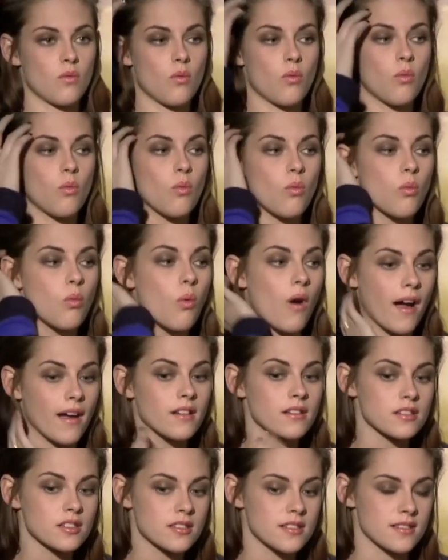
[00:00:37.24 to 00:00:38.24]

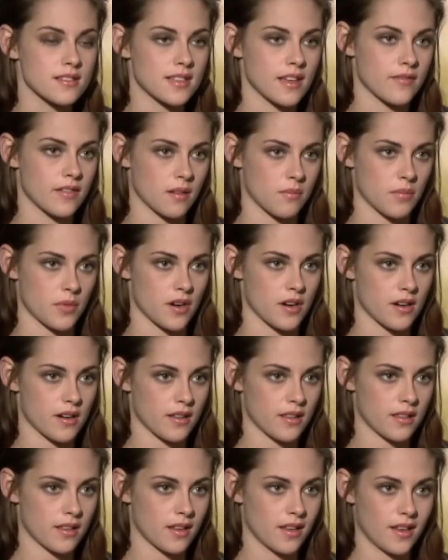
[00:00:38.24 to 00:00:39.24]
while she's giving
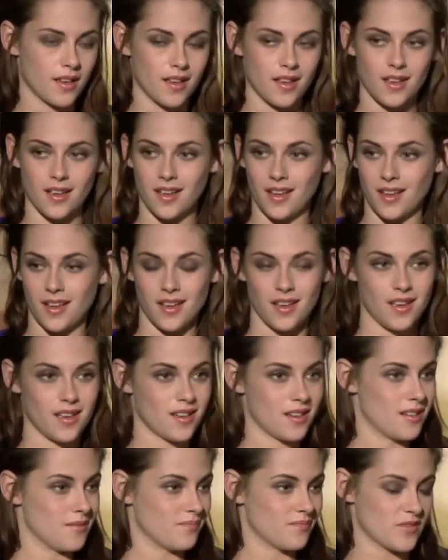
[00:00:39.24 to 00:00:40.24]
birth.
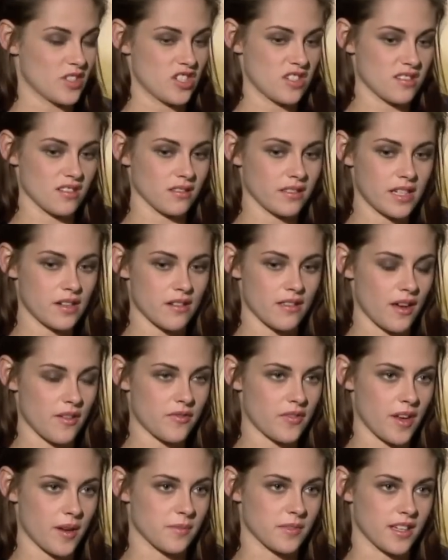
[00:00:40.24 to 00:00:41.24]
She's a leader of that
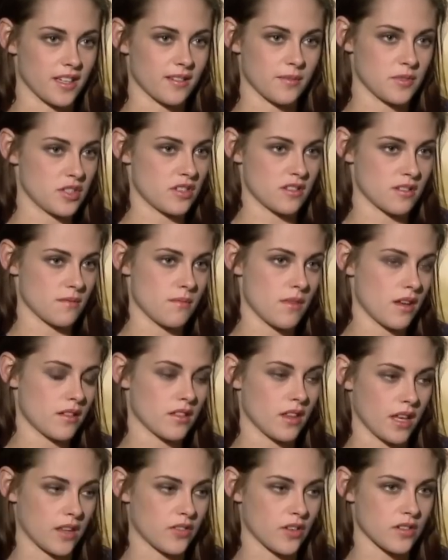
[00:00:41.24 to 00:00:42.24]
family. I mean, she's a,
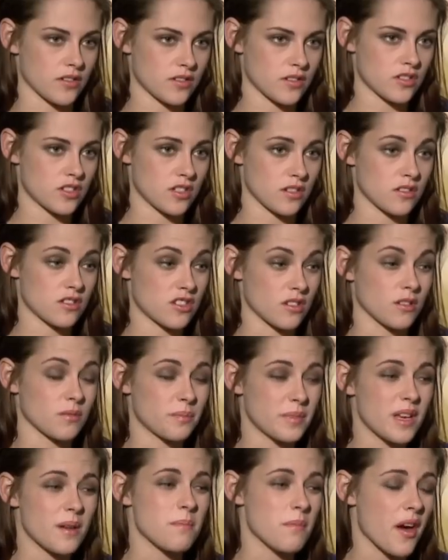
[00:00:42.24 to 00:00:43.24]
like, she'll
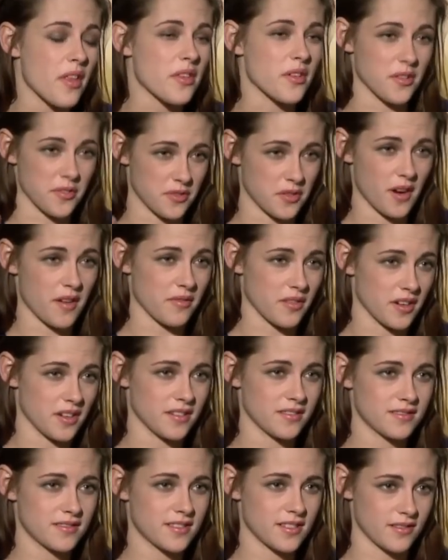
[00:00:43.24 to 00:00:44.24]
be a mother
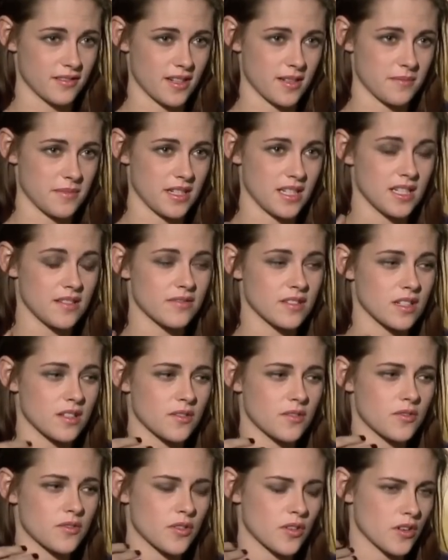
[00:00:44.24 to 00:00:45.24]
forever. Do you know what I mean? Even
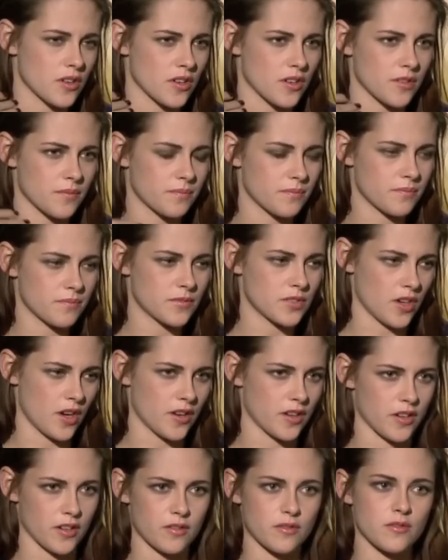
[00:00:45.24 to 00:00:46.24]
if her
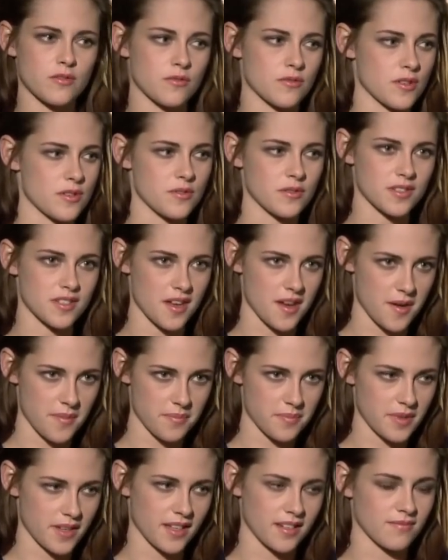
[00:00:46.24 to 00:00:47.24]
daughter grows
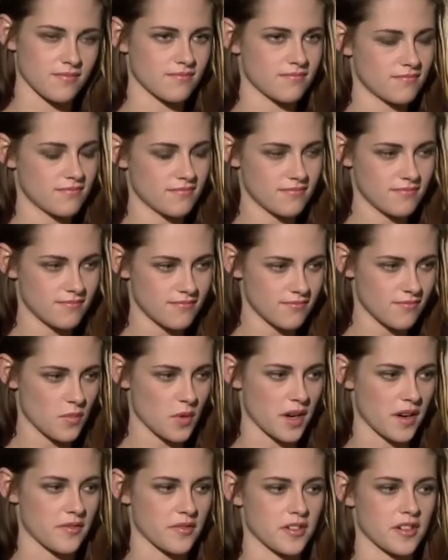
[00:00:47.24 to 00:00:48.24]
up and
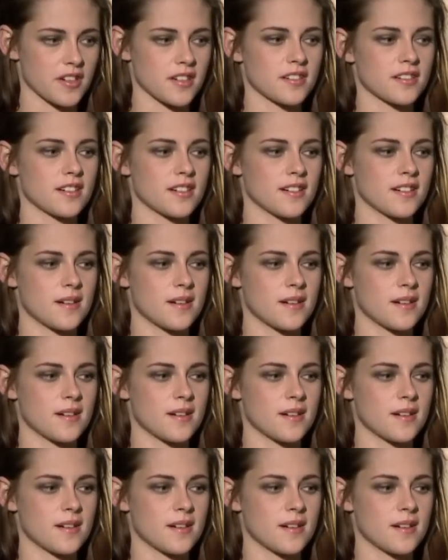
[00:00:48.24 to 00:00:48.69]
whatever,